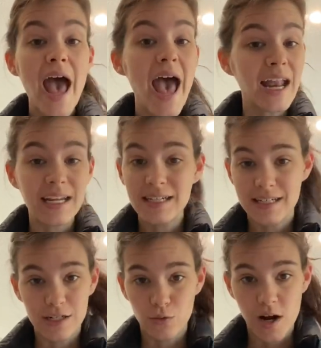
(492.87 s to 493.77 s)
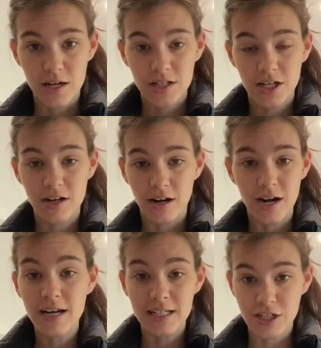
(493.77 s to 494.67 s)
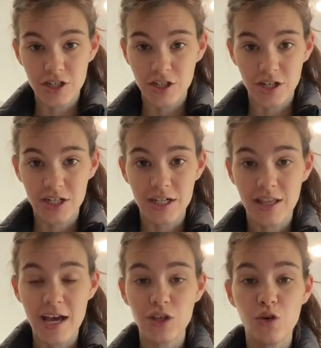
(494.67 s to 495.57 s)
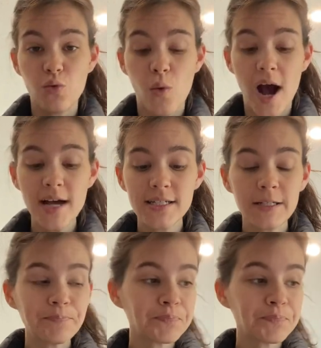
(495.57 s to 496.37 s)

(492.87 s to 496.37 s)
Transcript: any dishwash or any dish detergent that you want.